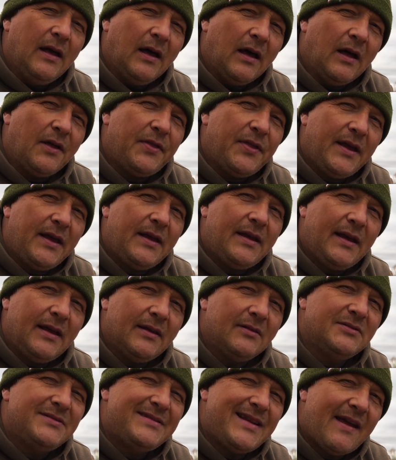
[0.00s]
I think
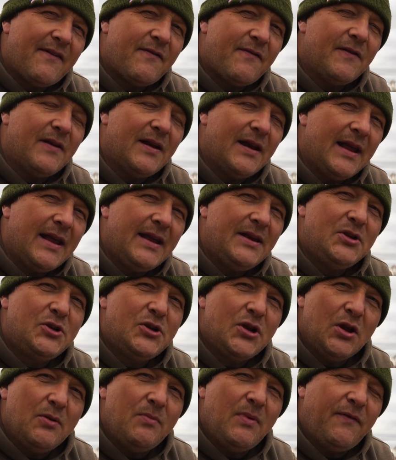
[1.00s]
it'll definitely
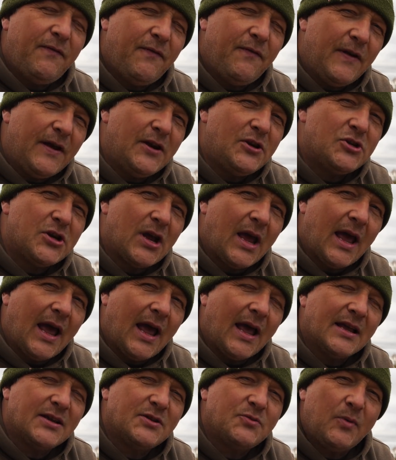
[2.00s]
do me fish
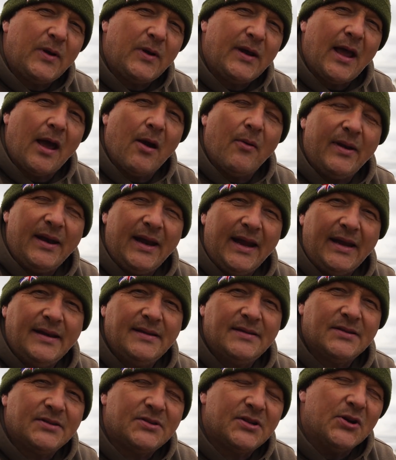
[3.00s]
as we're going
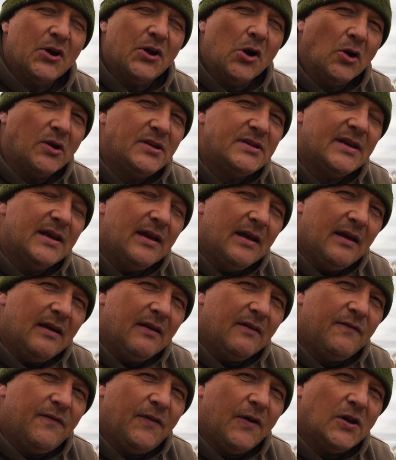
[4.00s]
into tonight
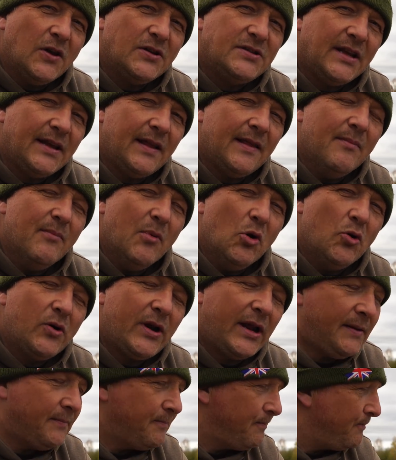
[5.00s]
and first thing in the morning.